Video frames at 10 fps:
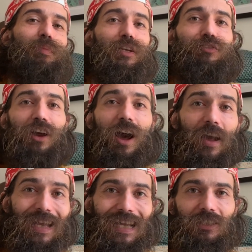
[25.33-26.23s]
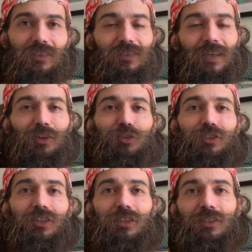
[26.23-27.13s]
bit of a hiatus here on
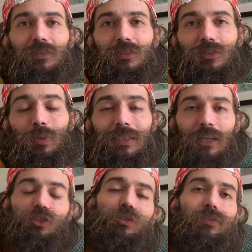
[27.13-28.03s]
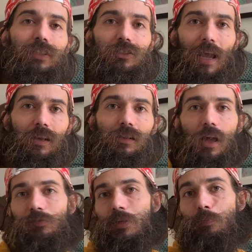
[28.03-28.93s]
the Sweet Natural Living channel.
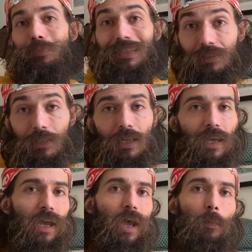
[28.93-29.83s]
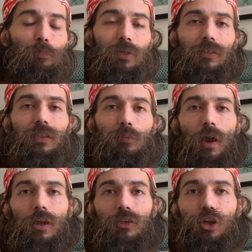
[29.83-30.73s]
I've been busy building
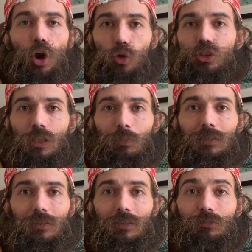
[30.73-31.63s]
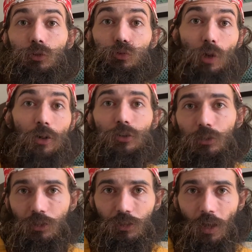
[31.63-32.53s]
my coaching business for
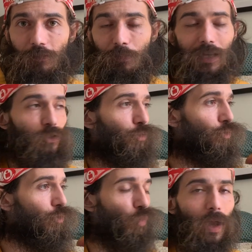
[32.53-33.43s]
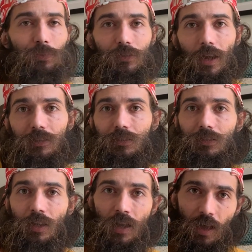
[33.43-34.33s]
runners. I've made 2 new
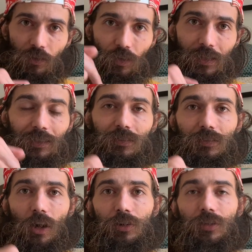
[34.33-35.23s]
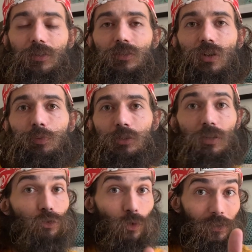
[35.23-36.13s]
websites. The links are in the
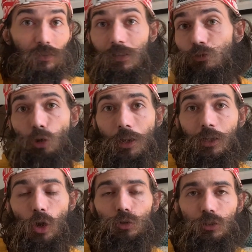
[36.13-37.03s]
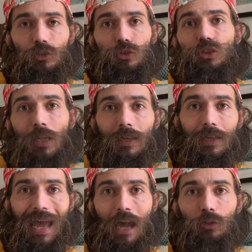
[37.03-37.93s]
description. If you're interested in running coaching, you should check
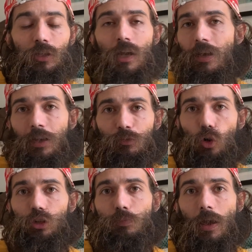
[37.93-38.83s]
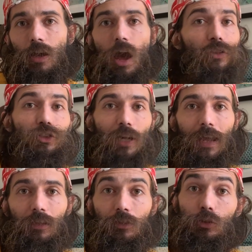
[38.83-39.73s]
it out. And of course, my other
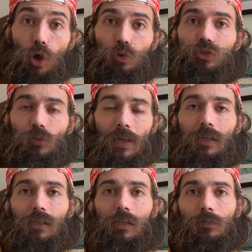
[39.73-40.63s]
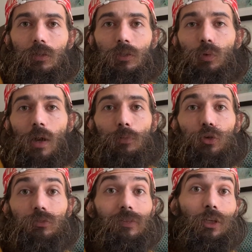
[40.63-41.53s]
channel, The Lone Trail, where I
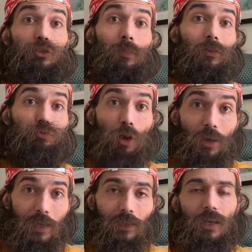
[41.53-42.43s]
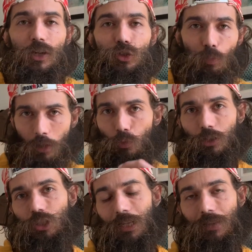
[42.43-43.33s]
post videos about running, you might
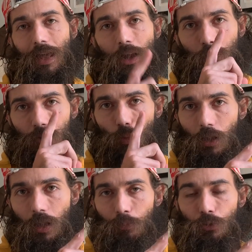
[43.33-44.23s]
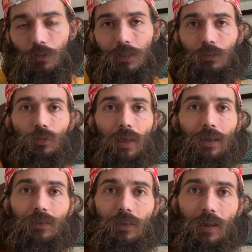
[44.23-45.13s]
want to check that out as well. I'll put a link to
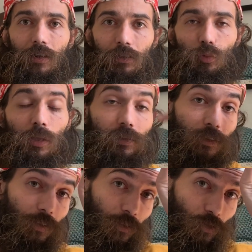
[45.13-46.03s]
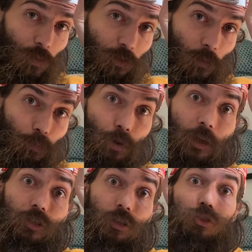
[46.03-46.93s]
that there as well as in the description.
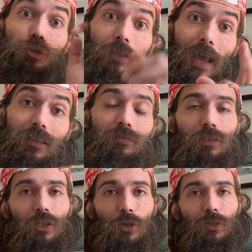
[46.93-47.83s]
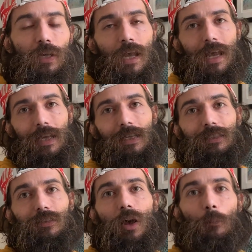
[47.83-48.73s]
But today's video
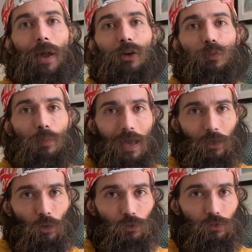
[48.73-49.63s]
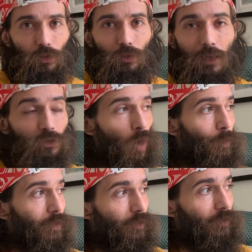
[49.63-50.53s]
is about mangoes. Okay, so
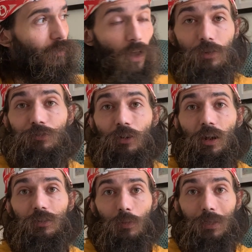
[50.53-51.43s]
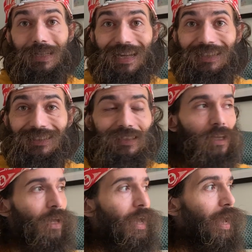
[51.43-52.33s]
I'm in southern France, I'm in Nice,
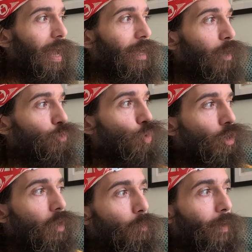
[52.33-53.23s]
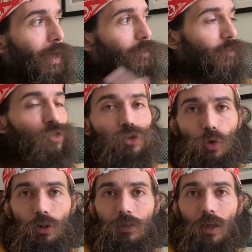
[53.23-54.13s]
and I was walking past the
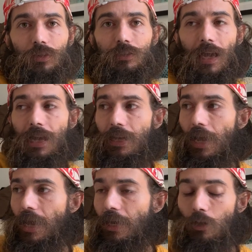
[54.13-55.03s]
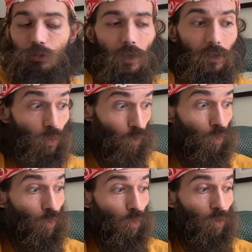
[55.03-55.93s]
store the other day and I was like,
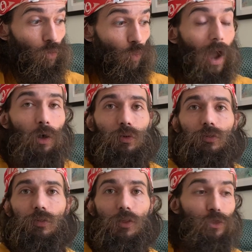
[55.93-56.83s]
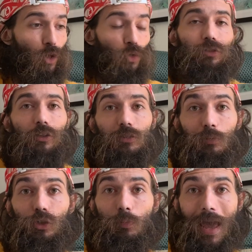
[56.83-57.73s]
wow, those are
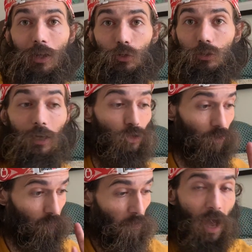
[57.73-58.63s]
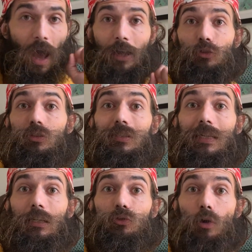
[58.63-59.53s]
some good mangoes. I could
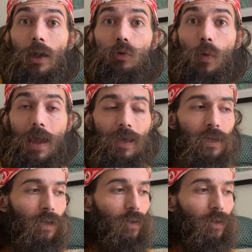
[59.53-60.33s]
see it right away,